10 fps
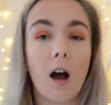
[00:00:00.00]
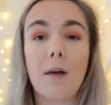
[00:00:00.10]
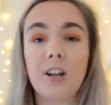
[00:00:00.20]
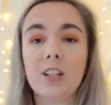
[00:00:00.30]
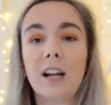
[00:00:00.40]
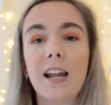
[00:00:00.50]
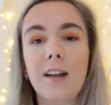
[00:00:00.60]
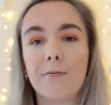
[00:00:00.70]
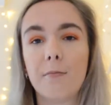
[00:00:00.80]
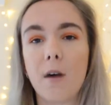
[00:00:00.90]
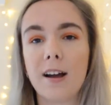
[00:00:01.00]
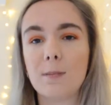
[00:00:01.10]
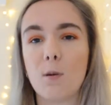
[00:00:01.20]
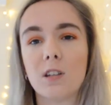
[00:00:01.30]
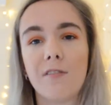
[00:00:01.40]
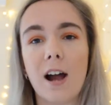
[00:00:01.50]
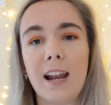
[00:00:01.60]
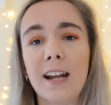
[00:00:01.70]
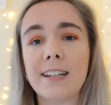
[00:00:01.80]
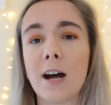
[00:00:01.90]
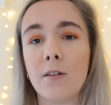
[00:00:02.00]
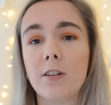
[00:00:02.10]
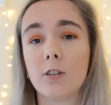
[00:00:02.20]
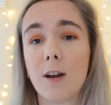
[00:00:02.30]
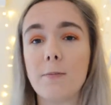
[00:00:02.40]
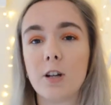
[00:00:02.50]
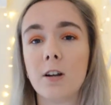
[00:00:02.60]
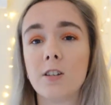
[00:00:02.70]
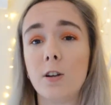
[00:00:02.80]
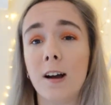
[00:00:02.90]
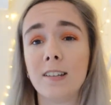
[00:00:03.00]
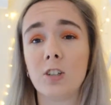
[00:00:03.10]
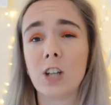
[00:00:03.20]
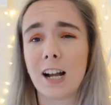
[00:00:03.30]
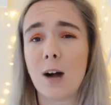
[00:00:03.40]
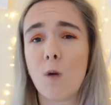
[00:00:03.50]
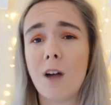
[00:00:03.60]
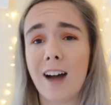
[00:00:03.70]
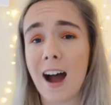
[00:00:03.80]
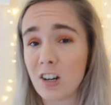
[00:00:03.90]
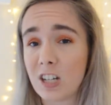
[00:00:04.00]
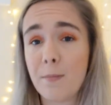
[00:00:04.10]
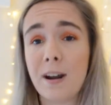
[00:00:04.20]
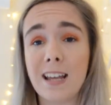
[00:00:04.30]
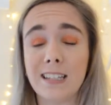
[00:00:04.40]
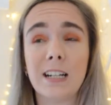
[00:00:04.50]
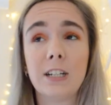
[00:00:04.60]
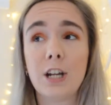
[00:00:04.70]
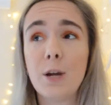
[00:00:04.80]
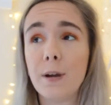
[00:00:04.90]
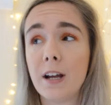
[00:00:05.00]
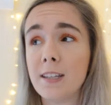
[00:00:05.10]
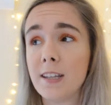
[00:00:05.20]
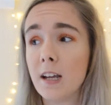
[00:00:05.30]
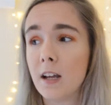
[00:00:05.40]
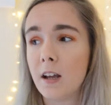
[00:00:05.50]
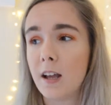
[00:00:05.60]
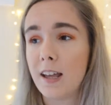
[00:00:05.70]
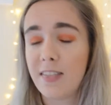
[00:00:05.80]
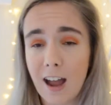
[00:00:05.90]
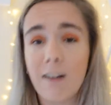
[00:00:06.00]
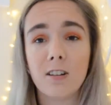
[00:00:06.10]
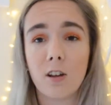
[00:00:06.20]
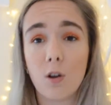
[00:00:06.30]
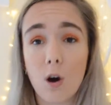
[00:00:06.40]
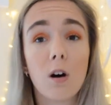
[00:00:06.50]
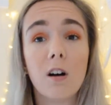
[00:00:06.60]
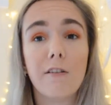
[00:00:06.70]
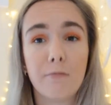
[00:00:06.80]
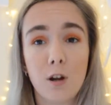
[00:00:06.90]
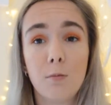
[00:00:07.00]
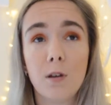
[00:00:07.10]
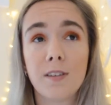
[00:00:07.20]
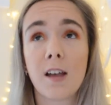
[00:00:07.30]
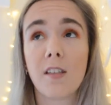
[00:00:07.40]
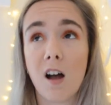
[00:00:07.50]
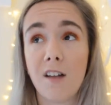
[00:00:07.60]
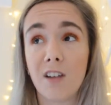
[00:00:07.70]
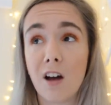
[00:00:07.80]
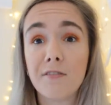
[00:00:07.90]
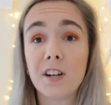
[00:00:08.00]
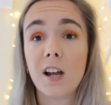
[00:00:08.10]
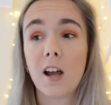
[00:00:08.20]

I'm actually going to leave my Spotify link down in the description so you guys can check out what I've actually been listening to, because there is a lot of new music that I've loved.